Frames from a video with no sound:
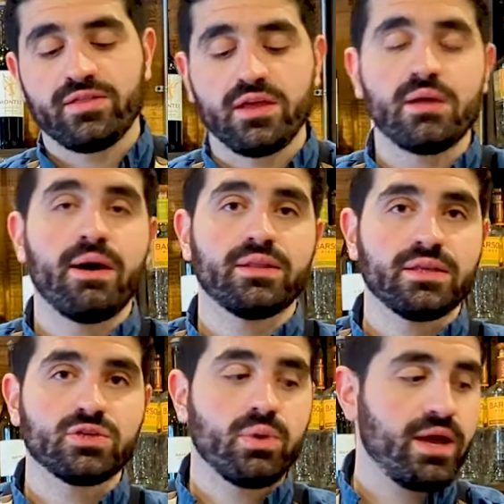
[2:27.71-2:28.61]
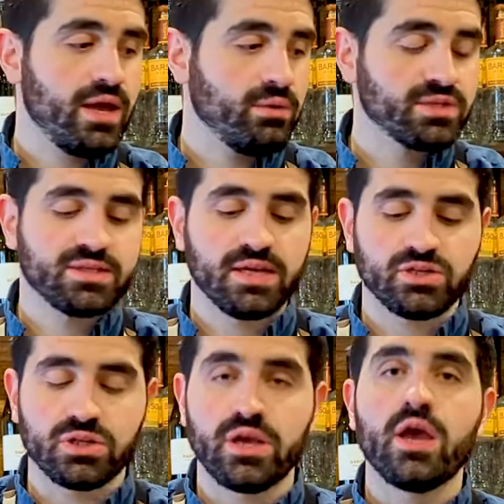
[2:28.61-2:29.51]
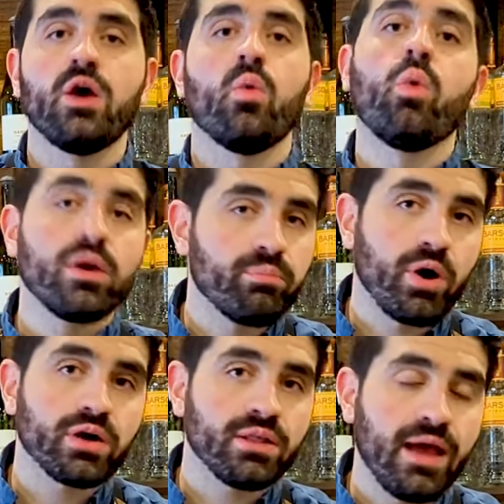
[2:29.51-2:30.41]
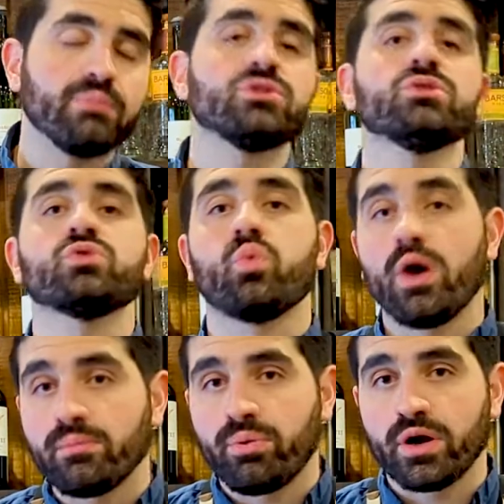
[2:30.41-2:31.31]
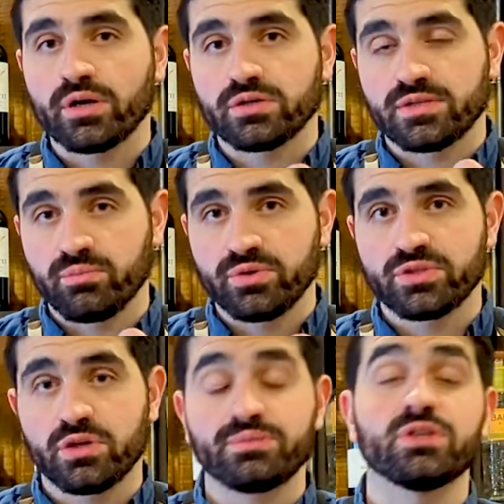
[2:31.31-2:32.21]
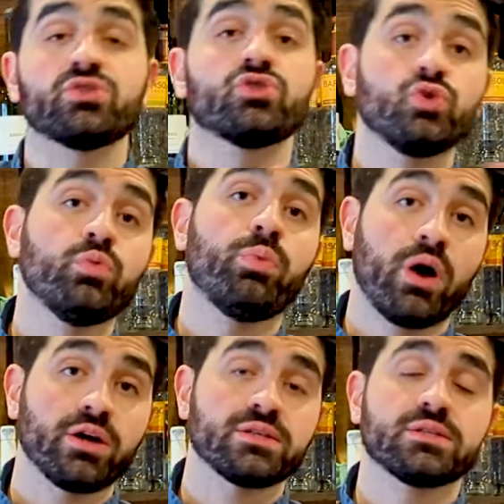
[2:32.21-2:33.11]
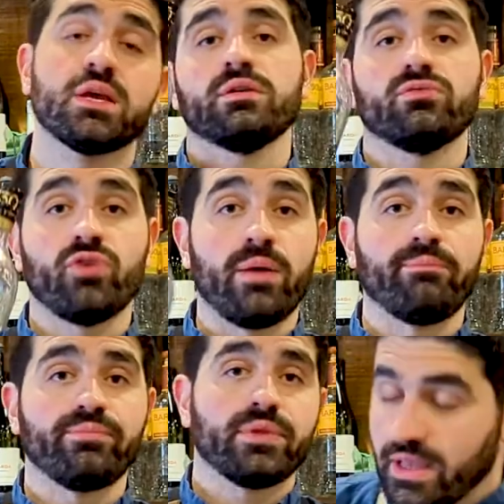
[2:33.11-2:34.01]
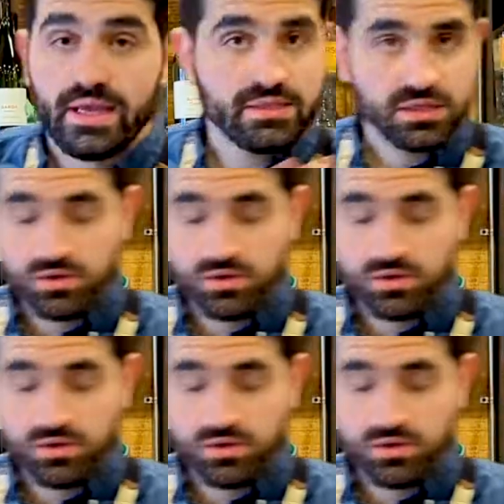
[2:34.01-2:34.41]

think about it this way, it was essentially 1 part lime juice, 1 part simple syrup to 2 parts rum. Easy